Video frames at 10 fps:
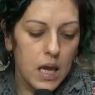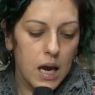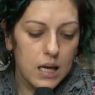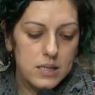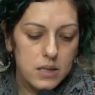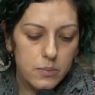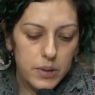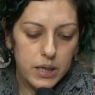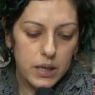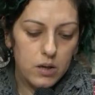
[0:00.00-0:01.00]
Until the
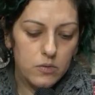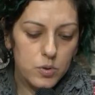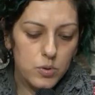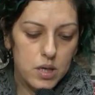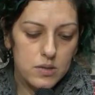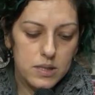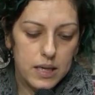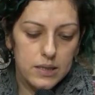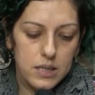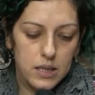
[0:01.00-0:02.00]
beginning of
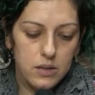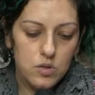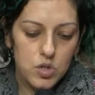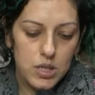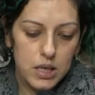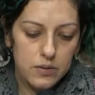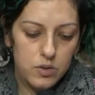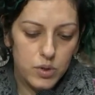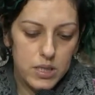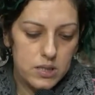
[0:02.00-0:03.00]
2019, she led the
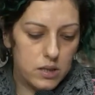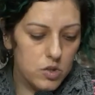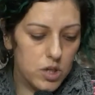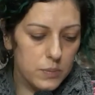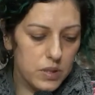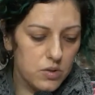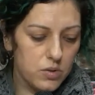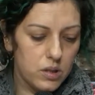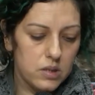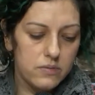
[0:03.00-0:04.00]
research and
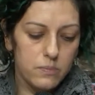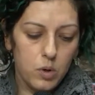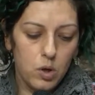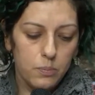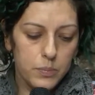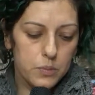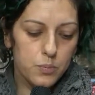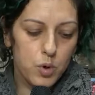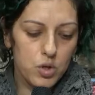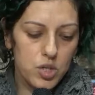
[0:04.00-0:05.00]
material development
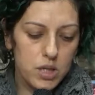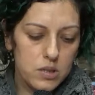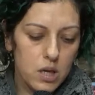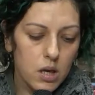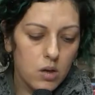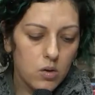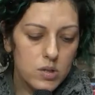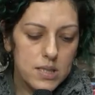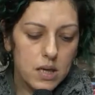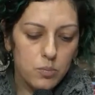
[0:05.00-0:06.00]
project
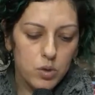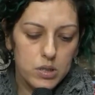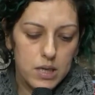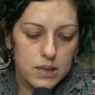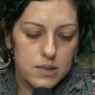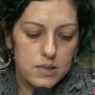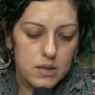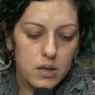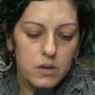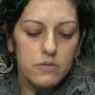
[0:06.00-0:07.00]
Kunstlabor Tanz,
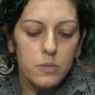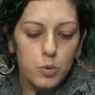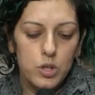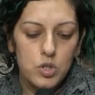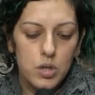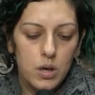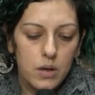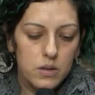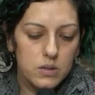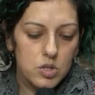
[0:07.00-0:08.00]
from which
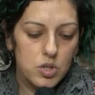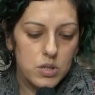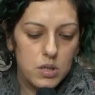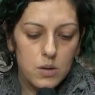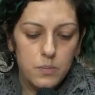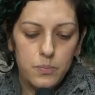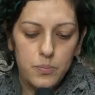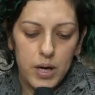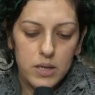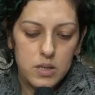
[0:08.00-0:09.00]
the digital
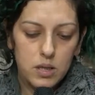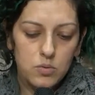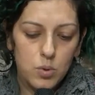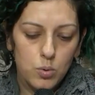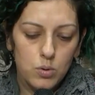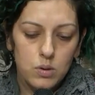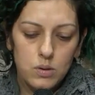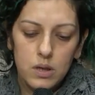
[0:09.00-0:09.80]
practice tool